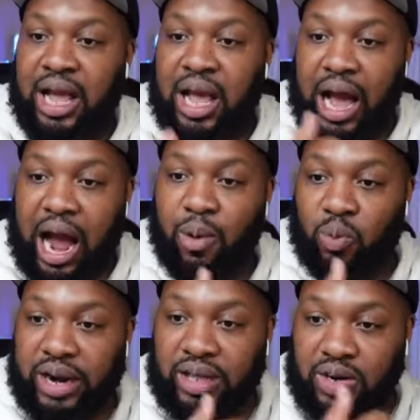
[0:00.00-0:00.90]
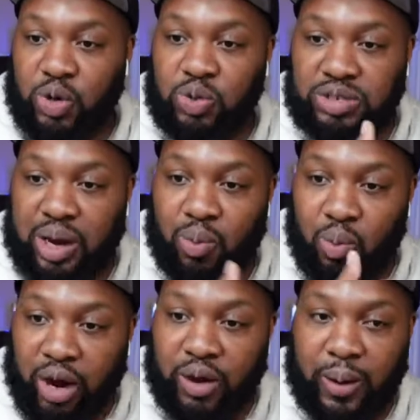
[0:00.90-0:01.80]
I'm ready to do some
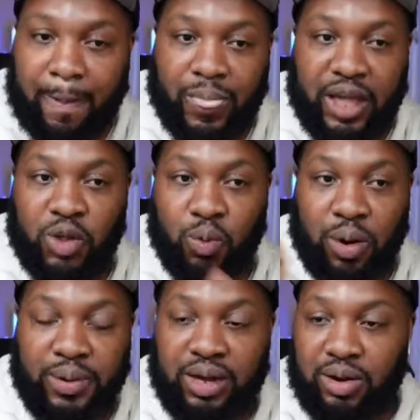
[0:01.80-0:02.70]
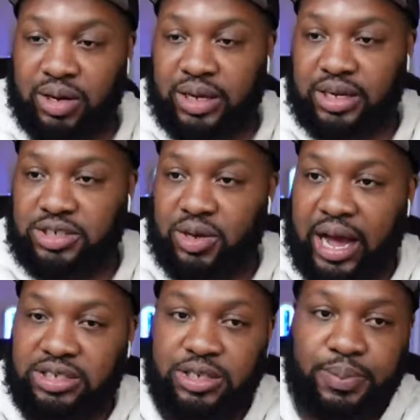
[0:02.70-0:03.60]
work, and you want me to go look at your
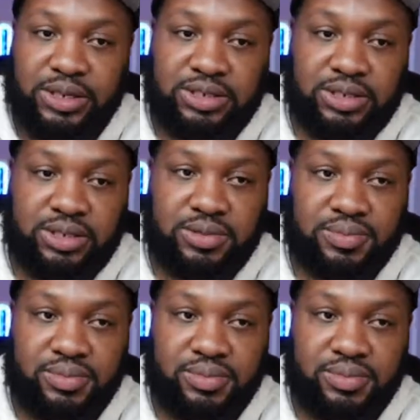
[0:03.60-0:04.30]
IG pictures?